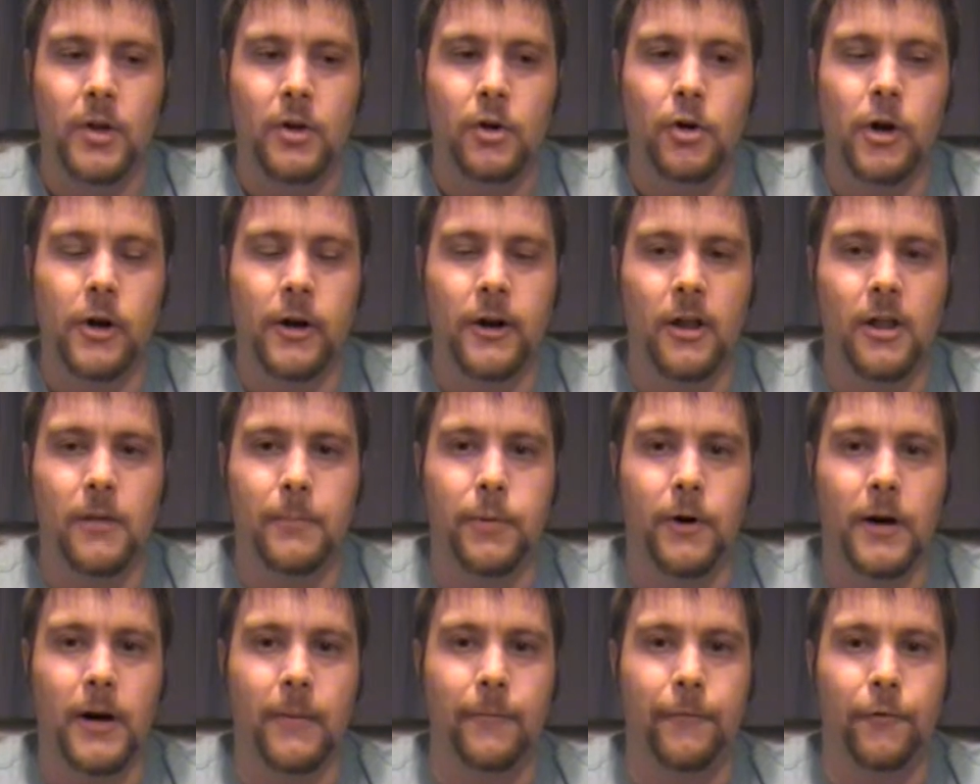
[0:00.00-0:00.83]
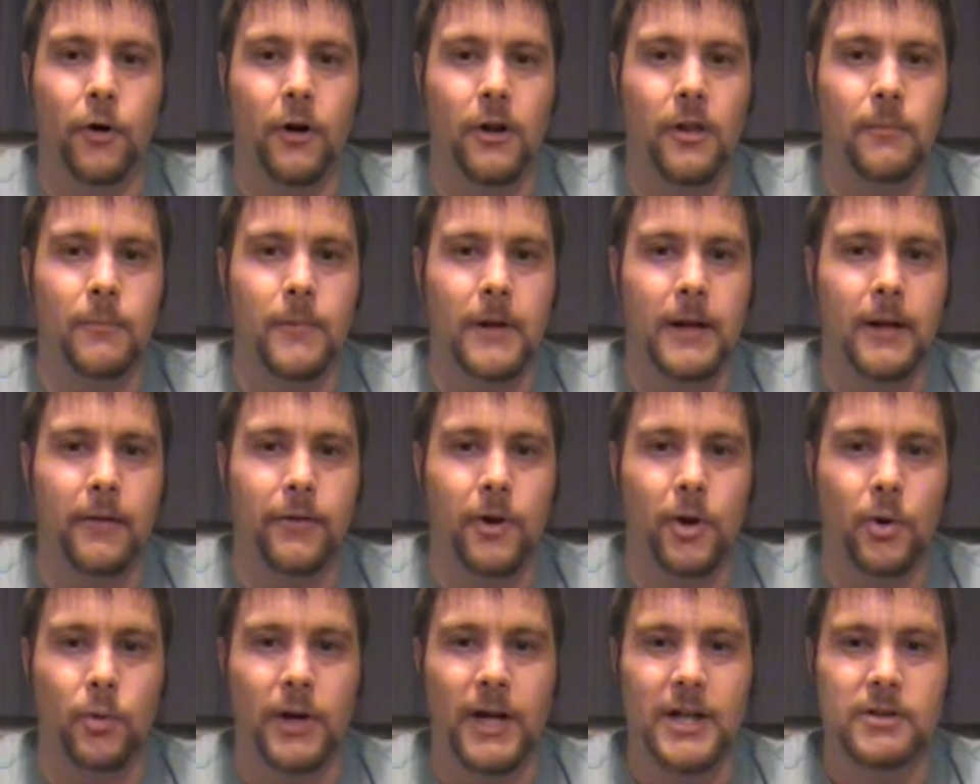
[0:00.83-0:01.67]
Kirk and Spock first meet,
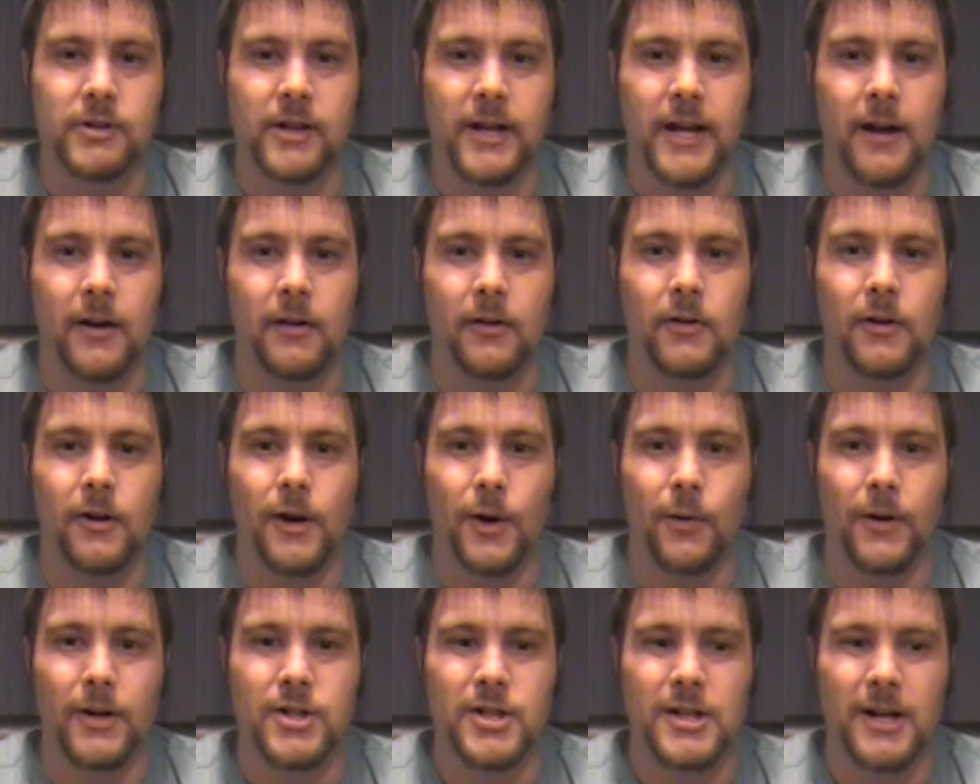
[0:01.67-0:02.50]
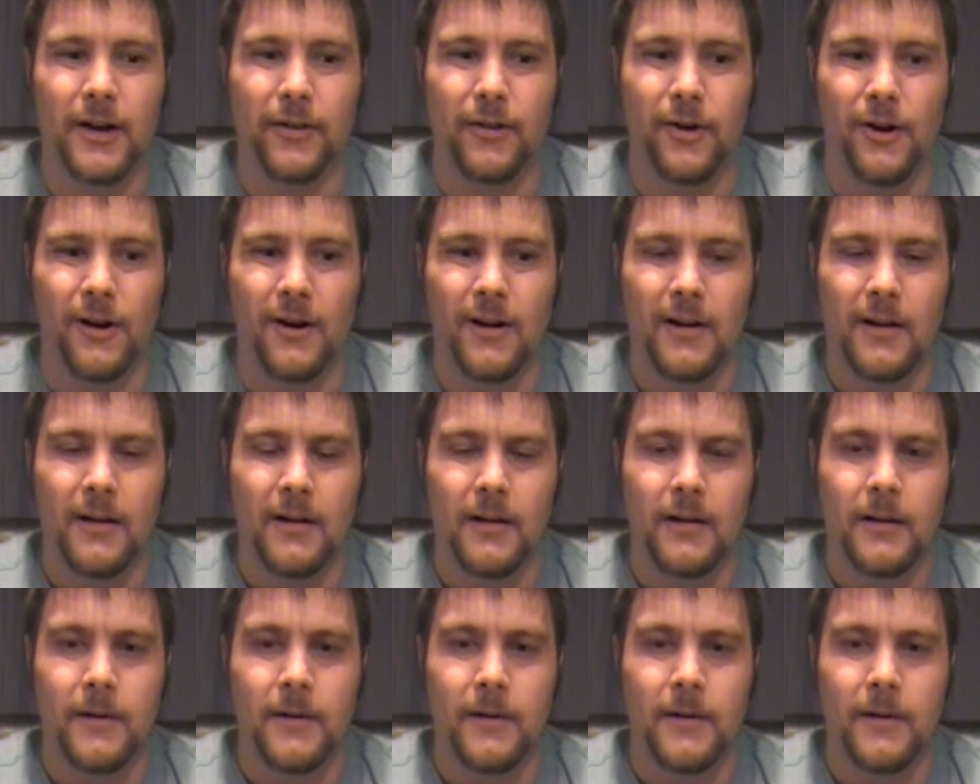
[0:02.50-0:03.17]
they're gradually getting to know each other.